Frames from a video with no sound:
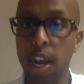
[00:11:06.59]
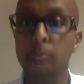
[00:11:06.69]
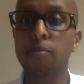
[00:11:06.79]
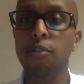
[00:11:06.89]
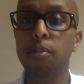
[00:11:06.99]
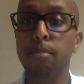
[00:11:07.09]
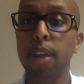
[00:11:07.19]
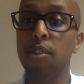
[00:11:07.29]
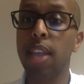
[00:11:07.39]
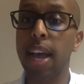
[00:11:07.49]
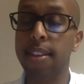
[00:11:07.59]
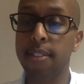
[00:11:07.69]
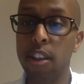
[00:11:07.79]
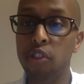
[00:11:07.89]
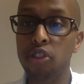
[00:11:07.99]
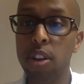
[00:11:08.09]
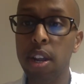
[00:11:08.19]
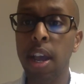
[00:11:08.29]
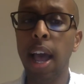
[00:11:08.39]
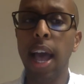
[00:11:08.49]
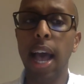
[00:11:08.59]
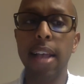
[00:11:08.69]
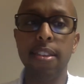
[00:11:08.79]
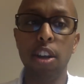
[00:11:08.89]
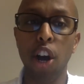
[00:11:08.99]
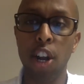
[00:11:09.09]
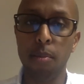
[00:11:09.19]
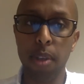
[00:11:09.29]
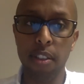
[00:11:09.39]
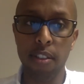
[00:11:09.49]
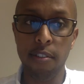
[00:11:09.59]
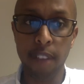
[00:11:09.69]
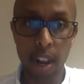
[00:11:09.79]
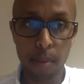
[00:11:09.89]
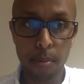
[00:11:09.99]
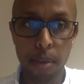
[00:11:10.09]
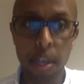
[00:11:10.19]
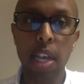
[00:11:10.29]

come from better taxation as economies develop,